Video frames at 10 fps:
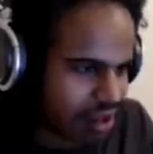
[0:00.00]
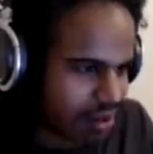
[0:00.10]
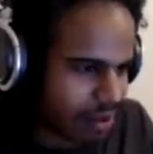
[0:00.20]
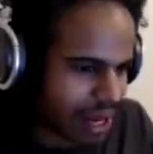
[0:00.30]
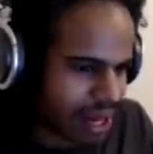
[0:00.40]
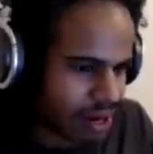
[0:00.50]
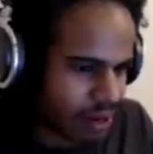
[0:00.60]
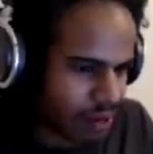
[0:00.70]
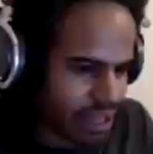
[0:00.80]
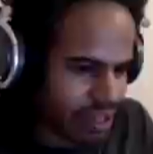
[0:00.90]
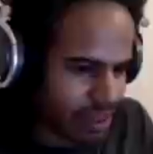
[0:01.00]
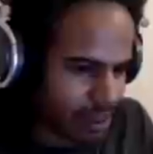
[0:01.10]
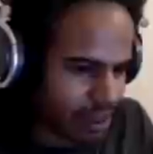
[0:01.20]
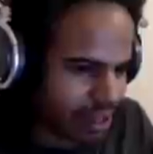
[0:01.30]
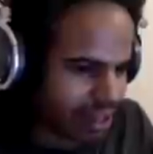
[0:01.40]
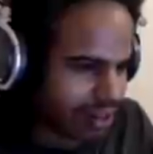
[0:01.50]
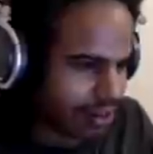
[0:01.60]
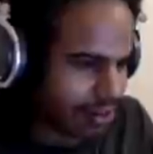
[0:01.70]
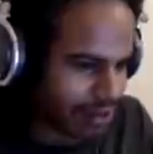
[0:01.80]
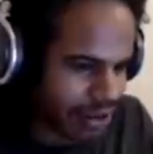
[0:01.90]
Wait, I got a great sword.
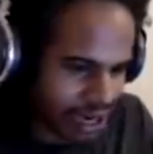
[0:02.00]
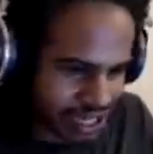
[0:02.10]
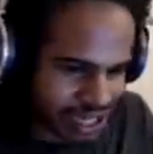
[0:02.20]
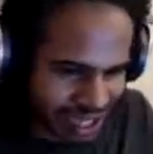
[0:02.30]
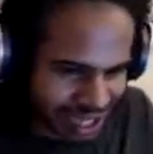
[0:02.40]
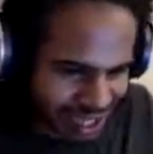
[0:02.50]
Fudge.